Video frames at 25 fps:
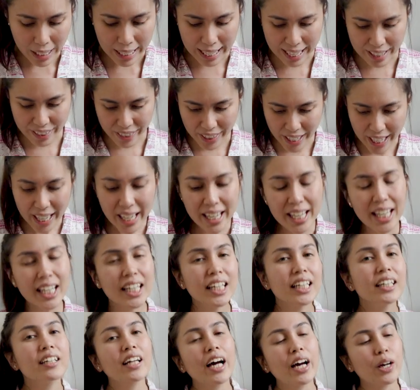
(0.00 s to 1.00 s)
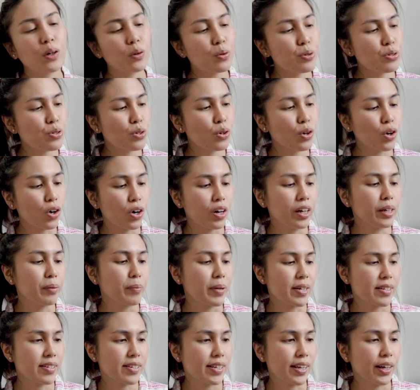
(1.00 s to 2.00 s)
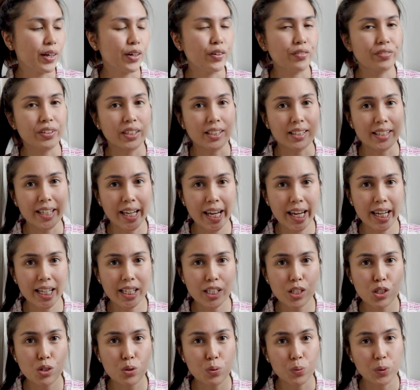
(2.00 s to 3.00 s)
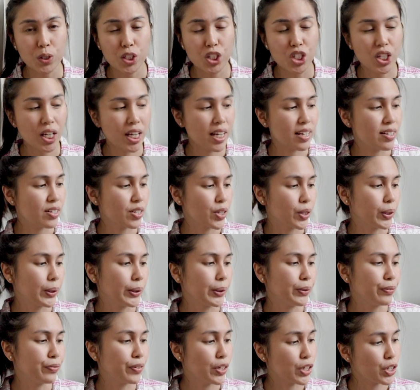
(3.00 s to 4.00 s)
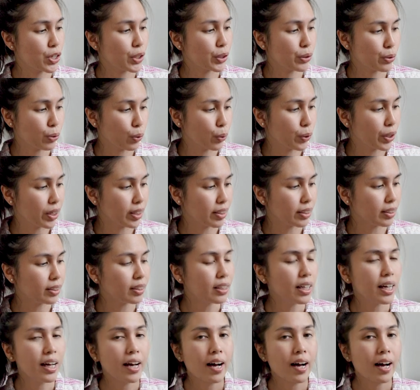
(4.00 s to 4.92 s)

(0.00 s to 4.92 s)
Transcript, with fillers: And then I also got myself the Thayers Witch Hazel Facial Toner,